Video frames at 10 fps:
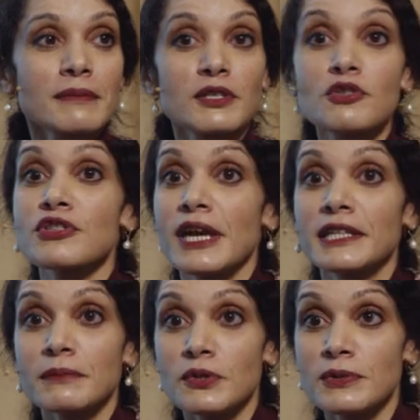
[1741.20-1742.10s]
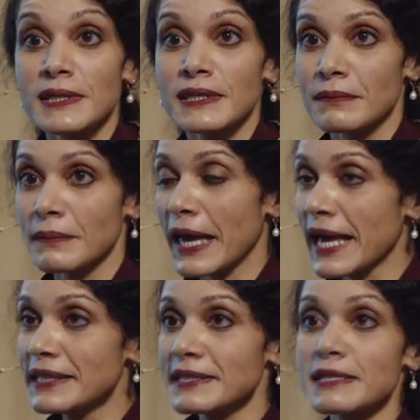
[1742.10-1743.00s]
image in a museum.
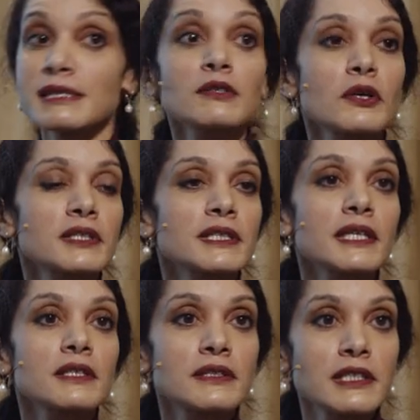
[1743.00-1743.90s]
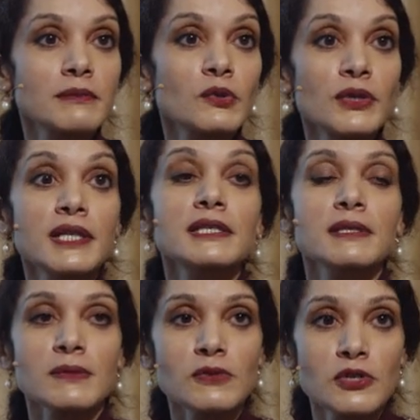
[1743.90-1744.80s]
It is not an icon anymore. It
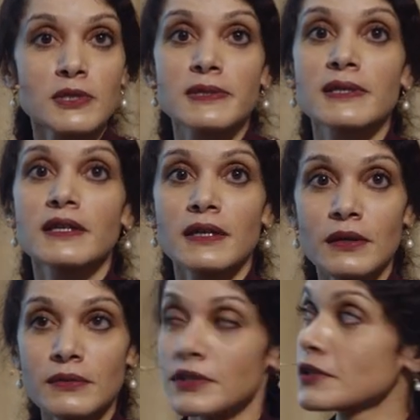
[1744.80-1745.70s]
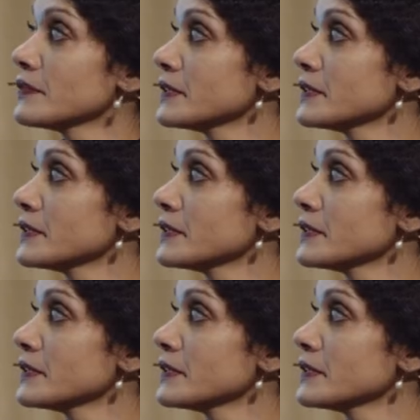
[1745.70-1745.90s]
is just a work